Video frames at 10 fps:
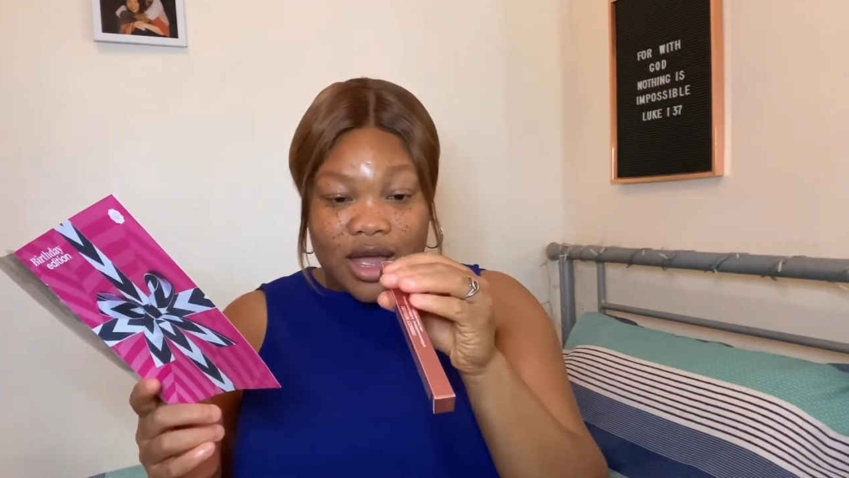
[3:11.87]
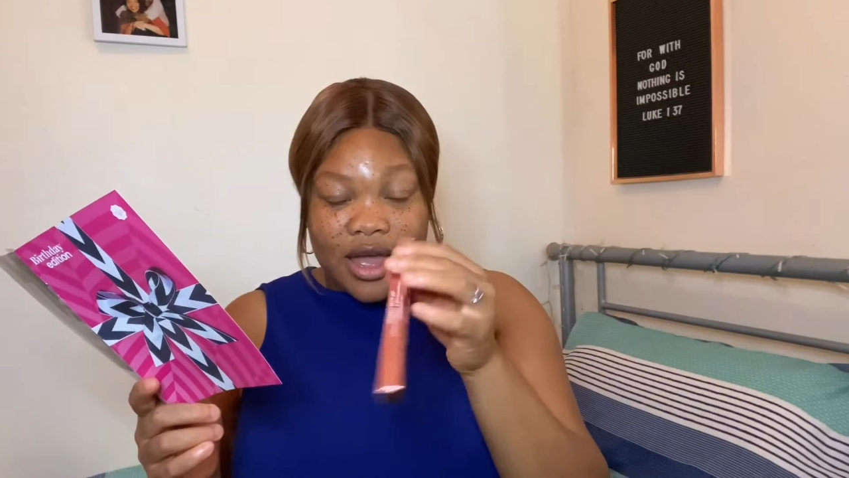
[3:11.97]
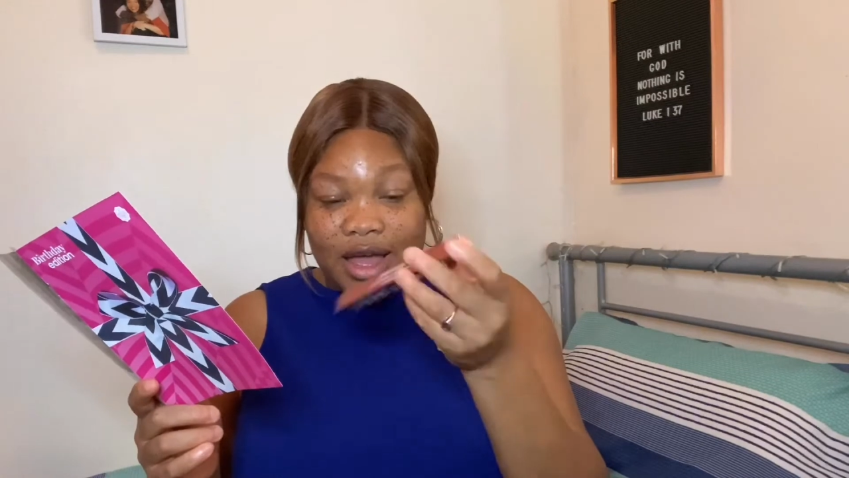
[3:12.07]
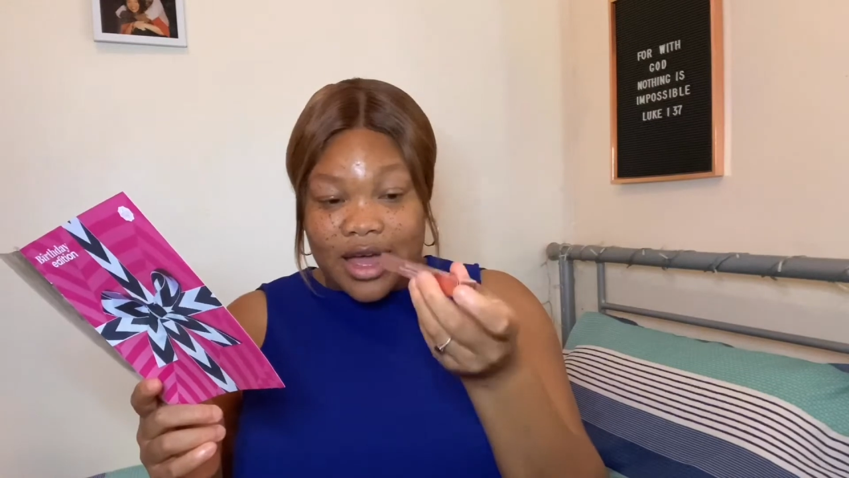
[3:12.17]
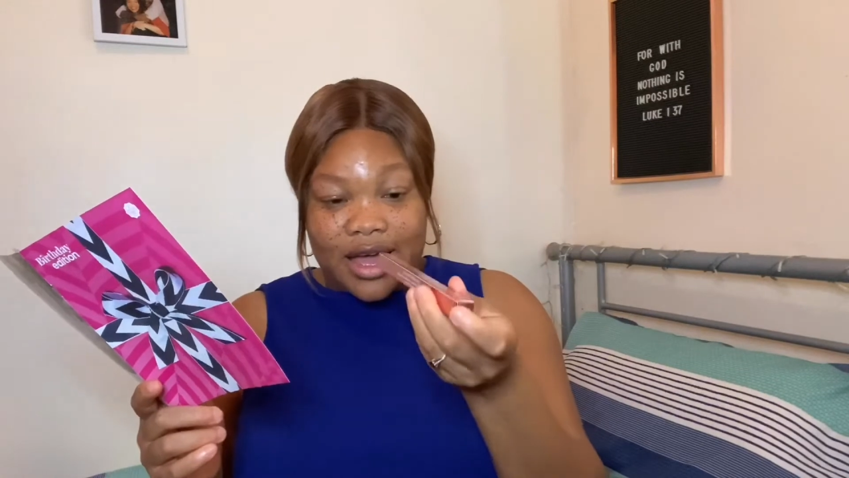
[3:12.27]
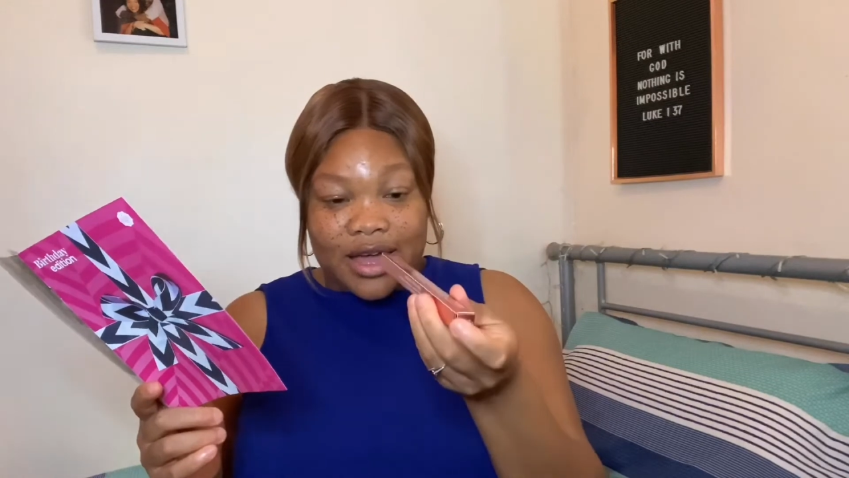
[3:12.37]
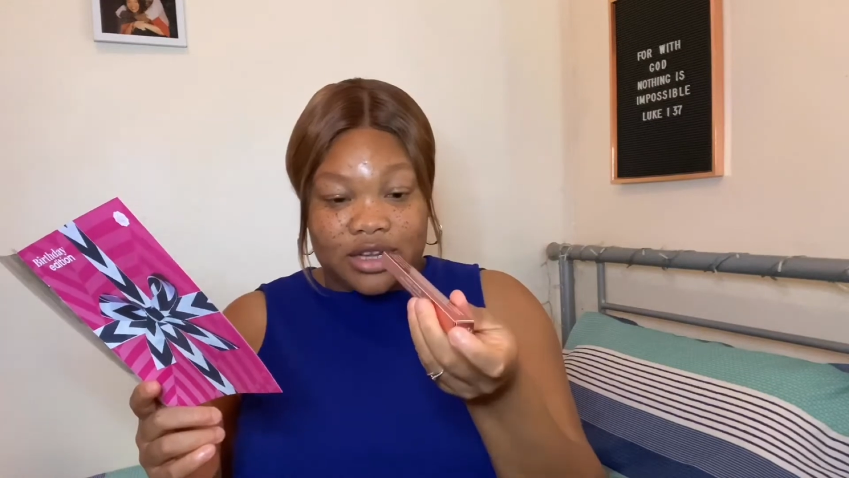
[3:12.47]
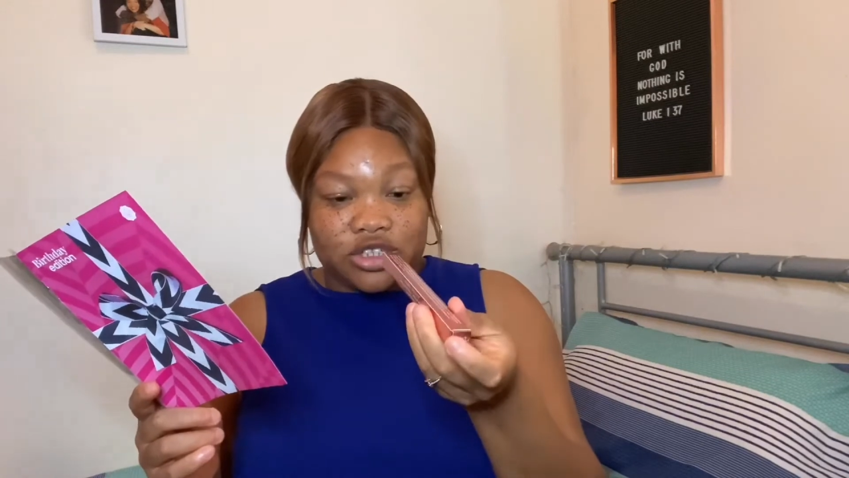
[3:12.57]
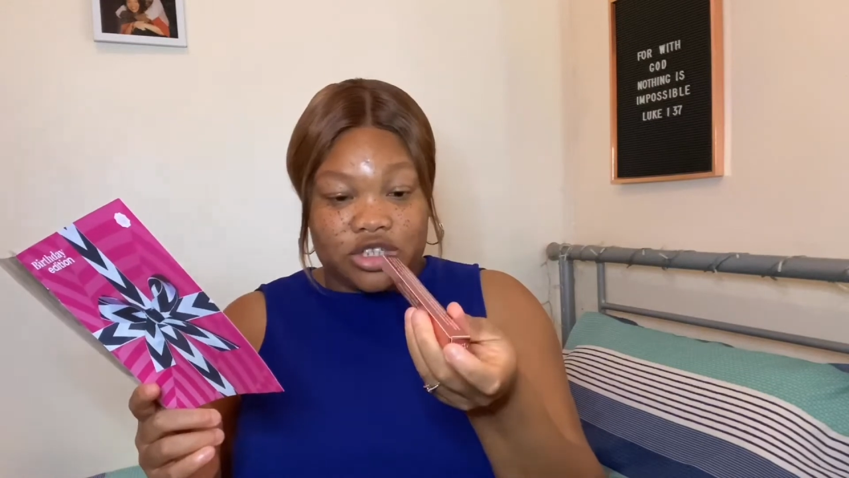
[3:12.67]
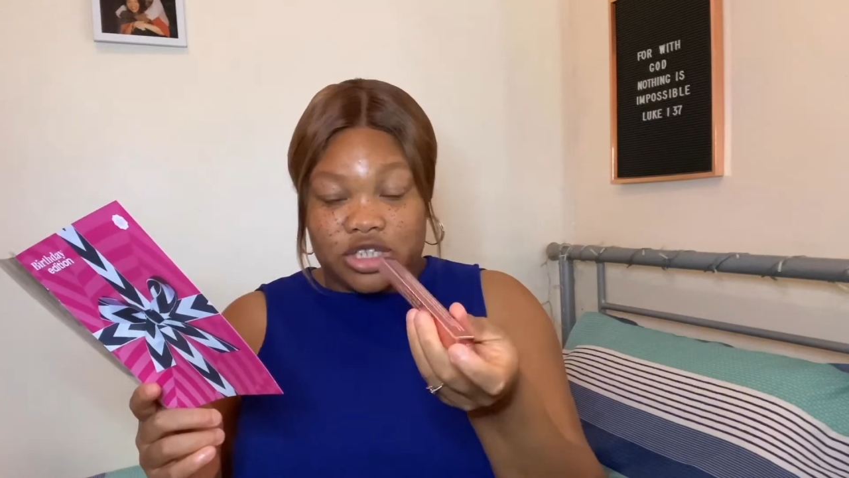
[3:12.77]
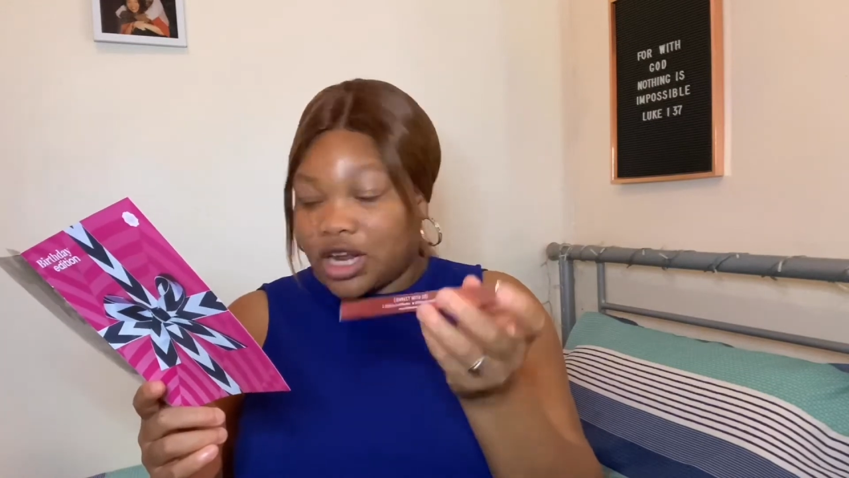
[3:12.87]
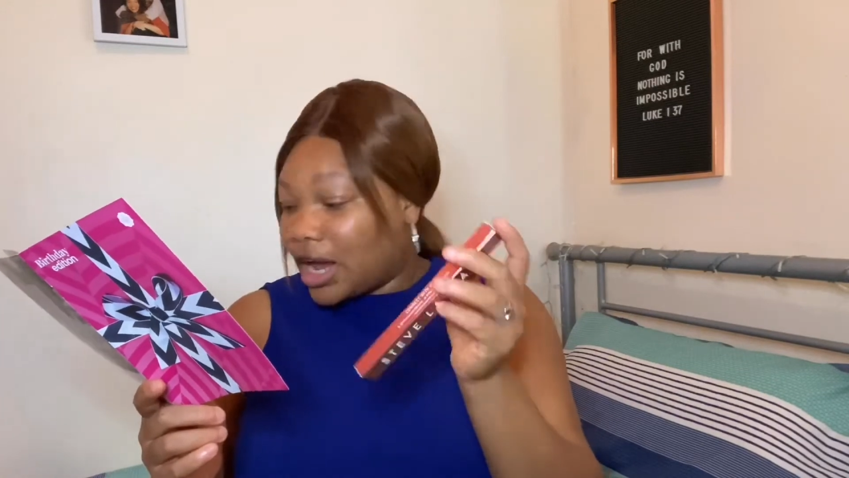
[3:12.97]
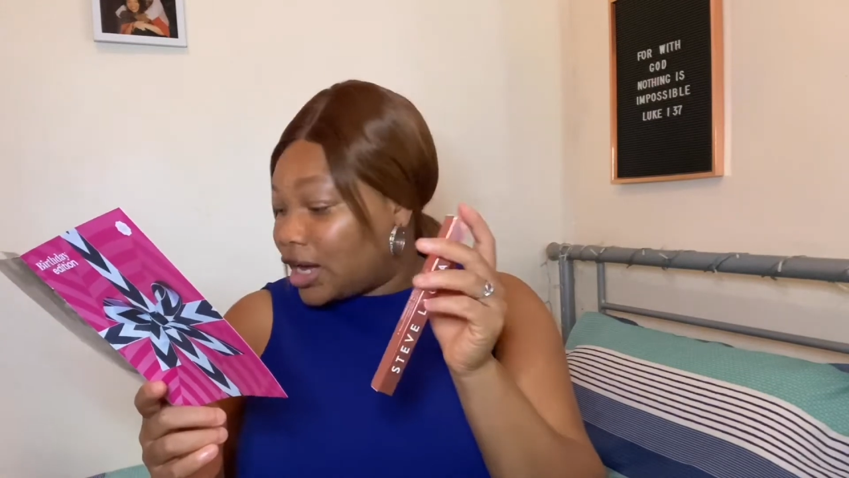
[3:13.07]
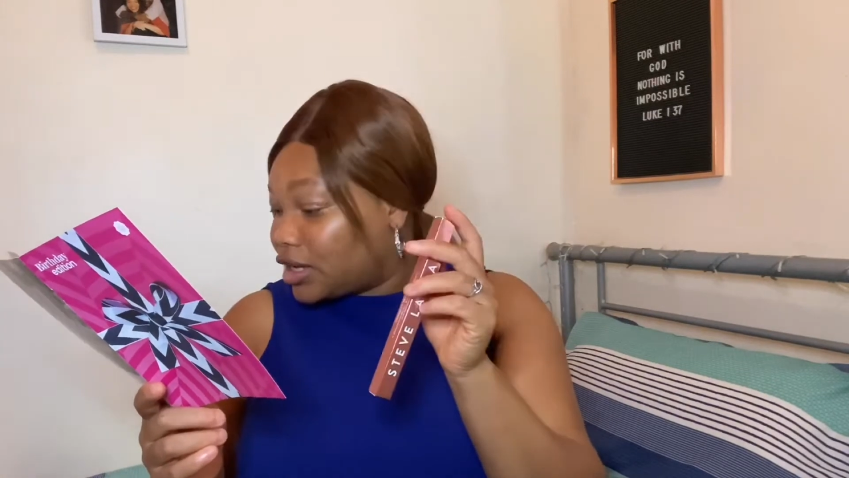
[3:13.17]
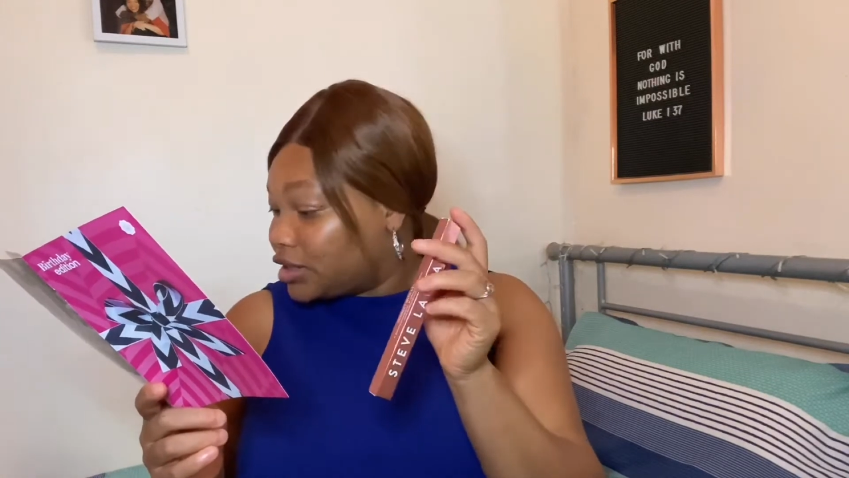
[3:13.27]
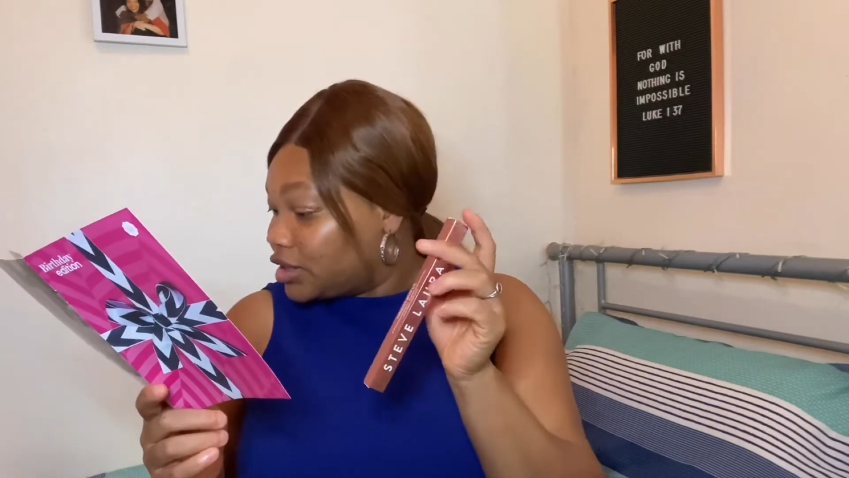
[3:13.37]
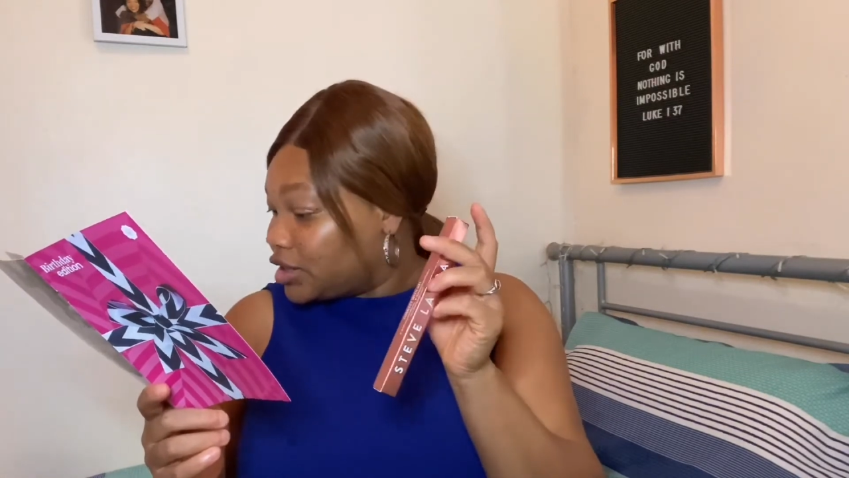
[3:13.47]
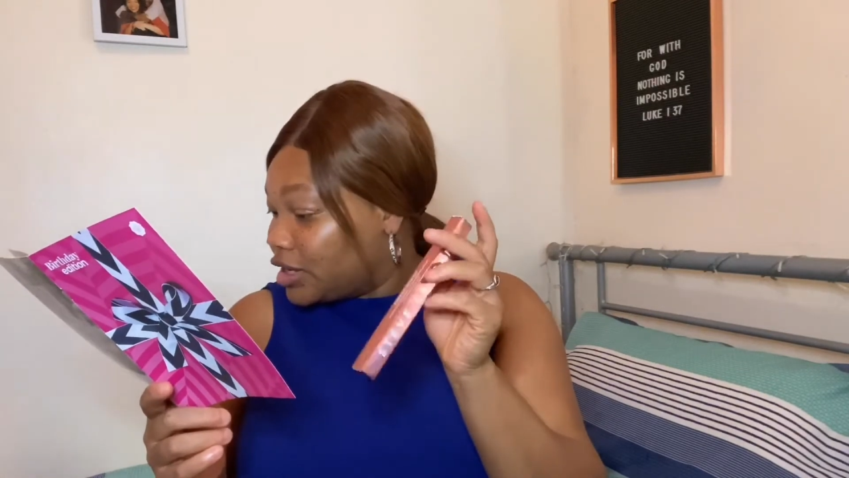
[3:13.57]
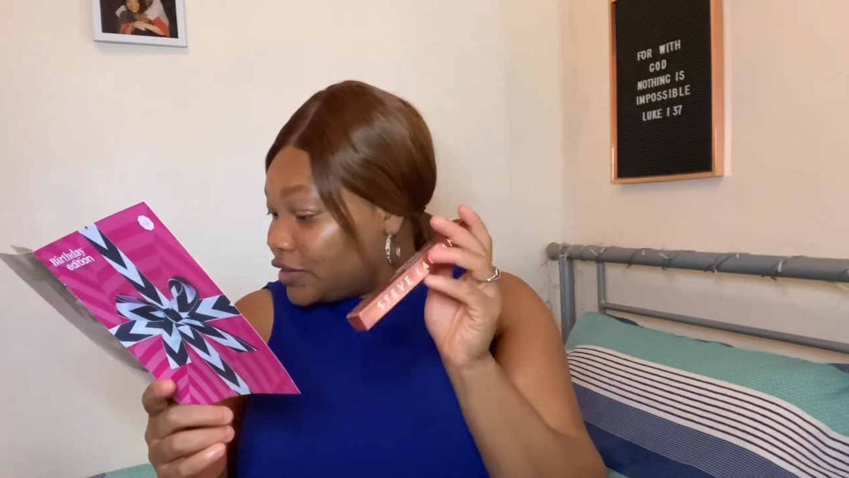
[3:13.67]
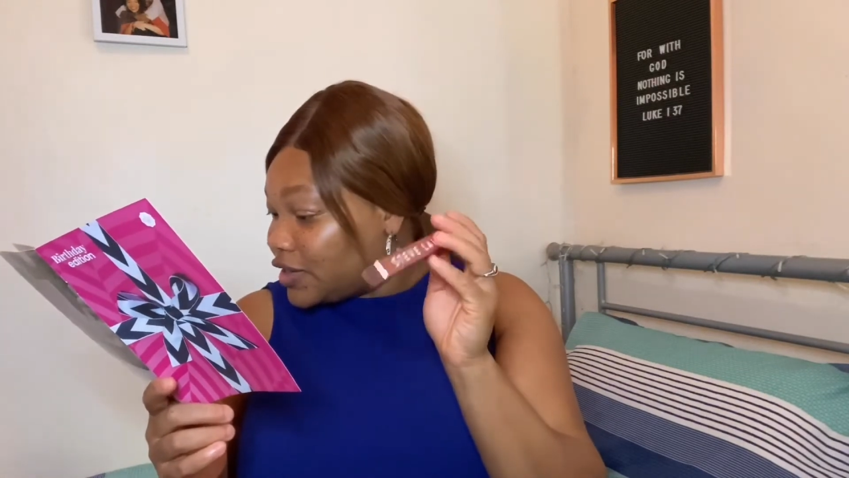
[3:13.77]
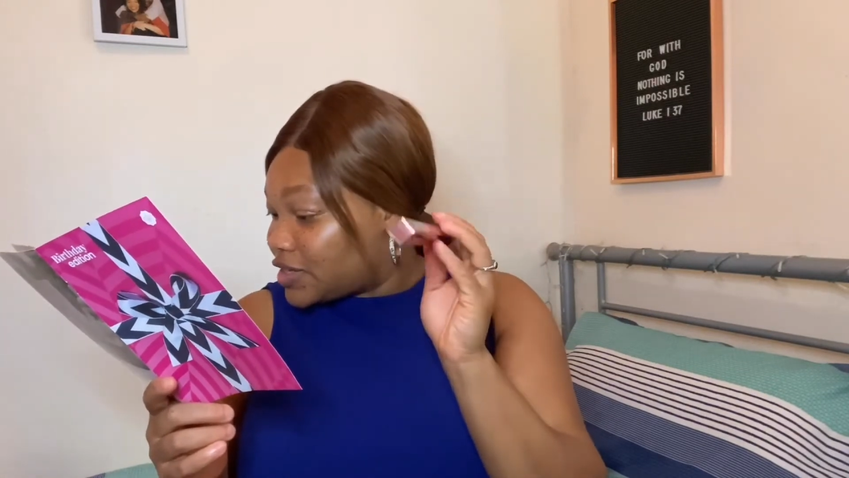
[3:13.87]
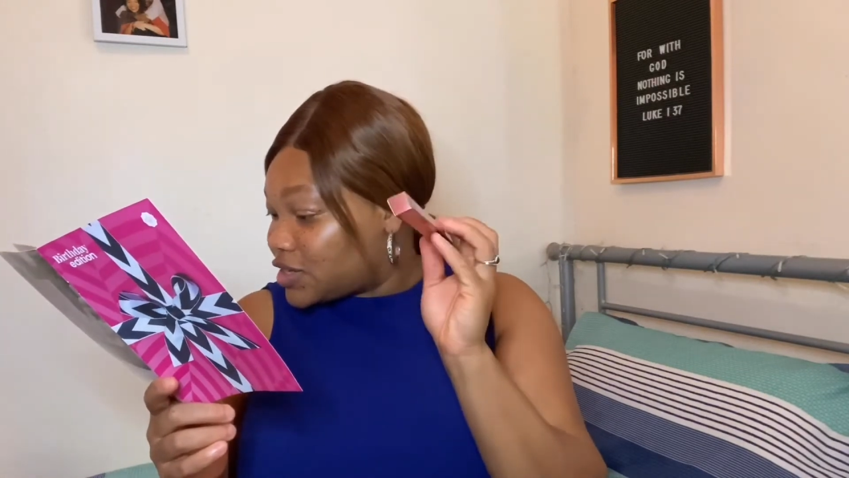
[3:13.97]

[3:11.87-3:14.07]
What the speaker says: and yeah, this